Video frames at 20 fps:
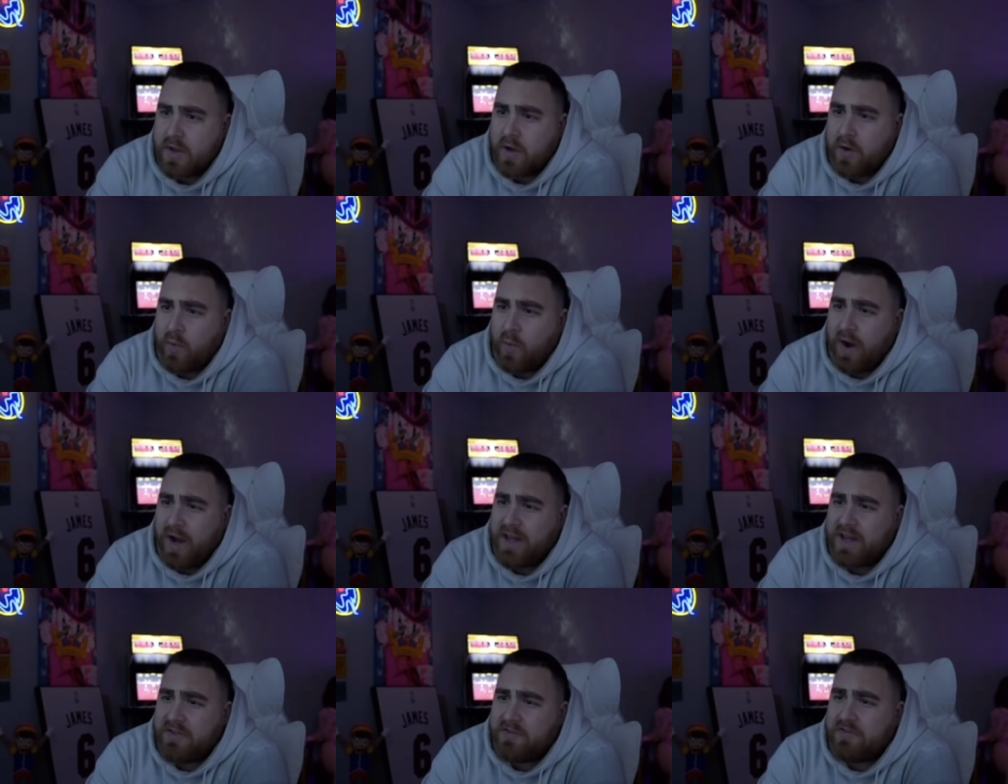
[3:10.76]

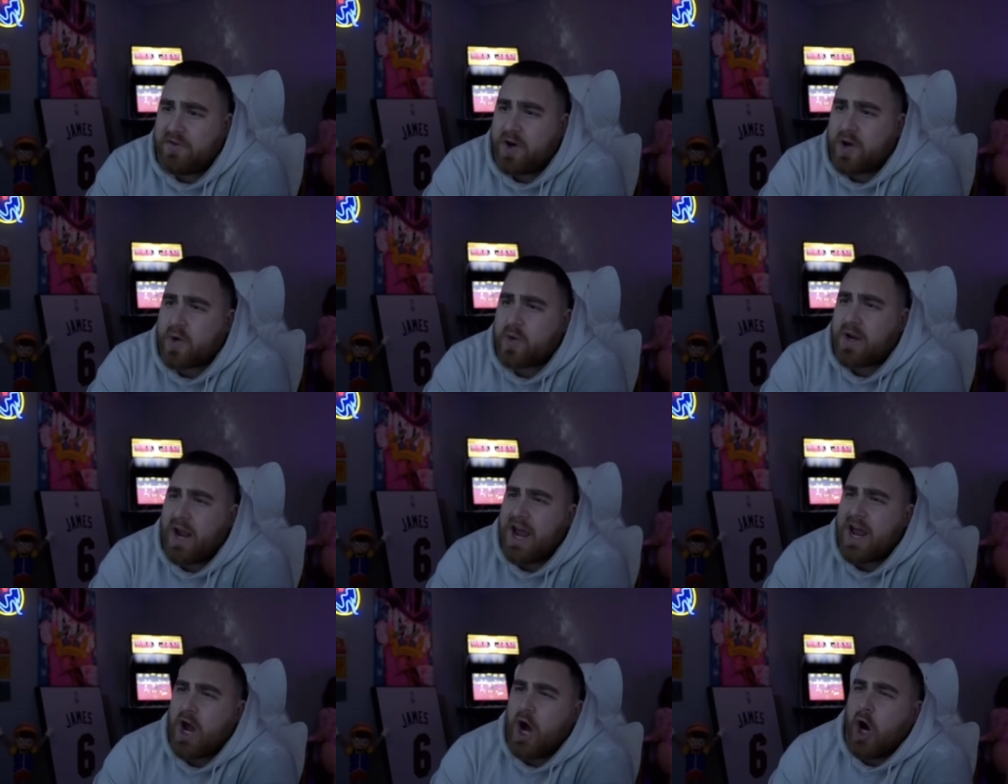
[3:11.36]
Why the fuck would
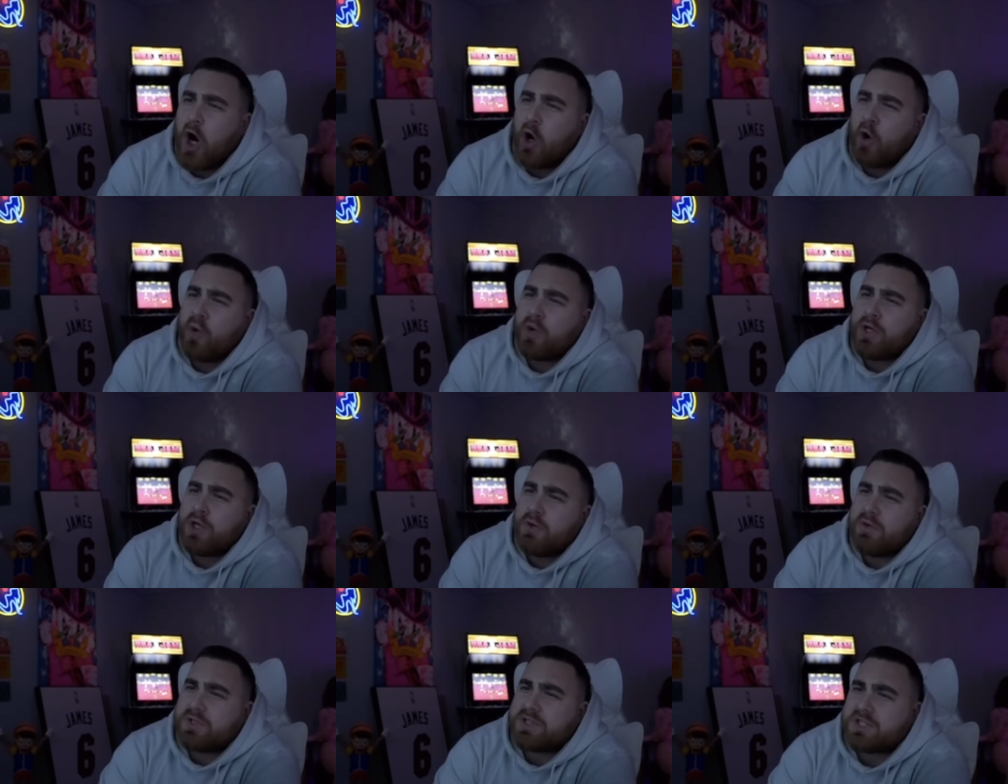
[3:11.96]
I owe
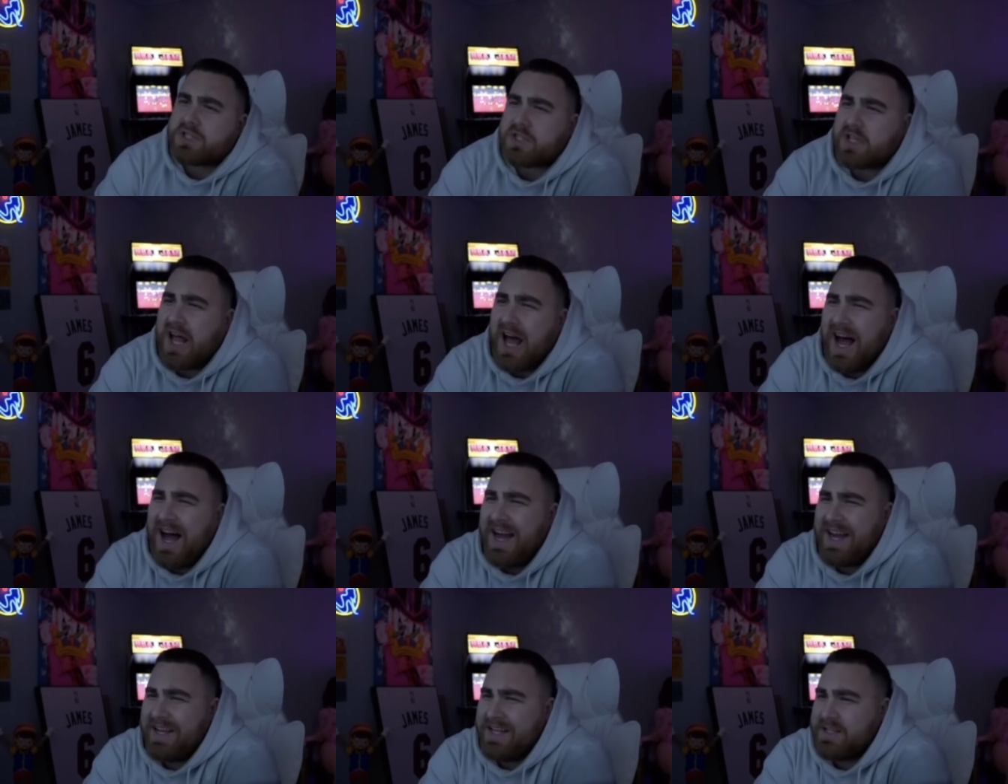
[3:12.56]
you
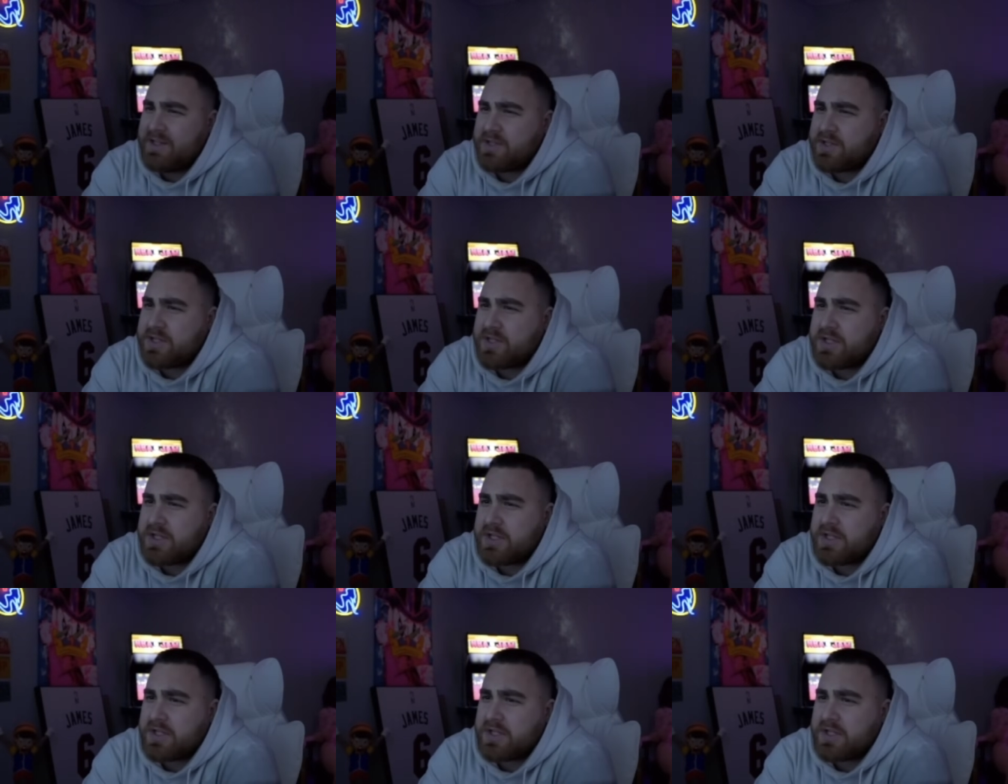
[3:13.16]
slides?